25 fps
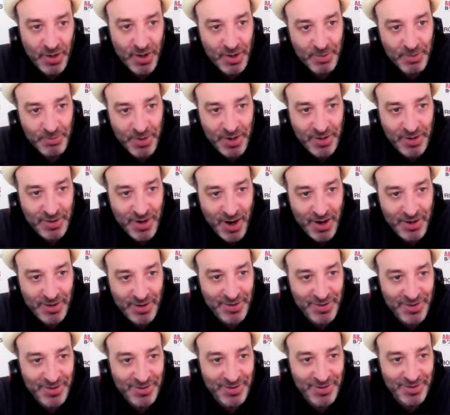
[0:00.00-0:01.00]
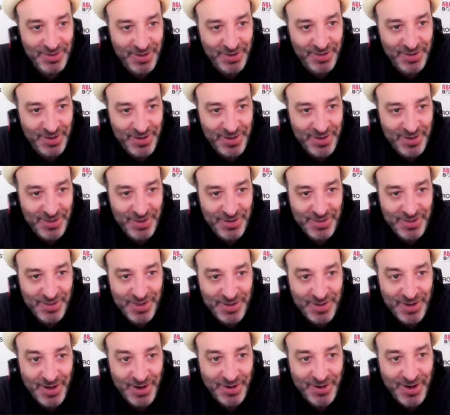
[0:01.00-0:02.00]
being kind of the
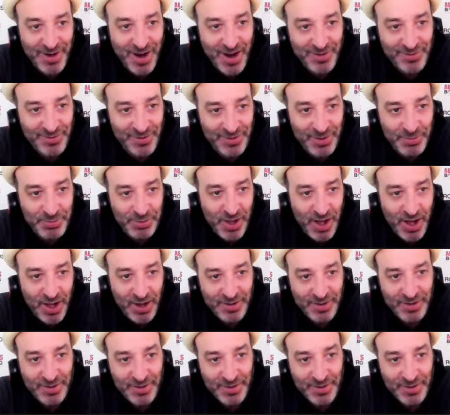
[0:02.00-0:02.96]
young guys on the block?